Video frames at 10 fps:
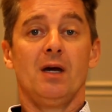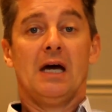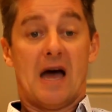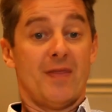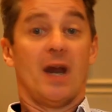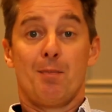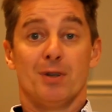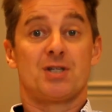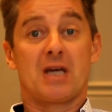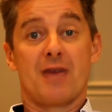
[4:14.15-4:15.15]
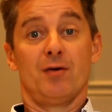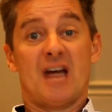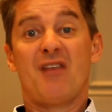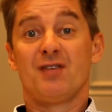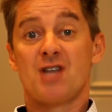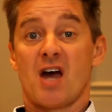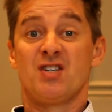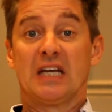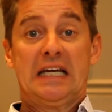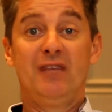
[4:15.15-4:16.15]
And then I put together an
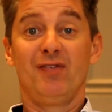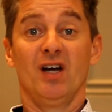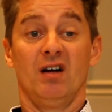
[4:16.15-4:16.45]
advertising leaflet.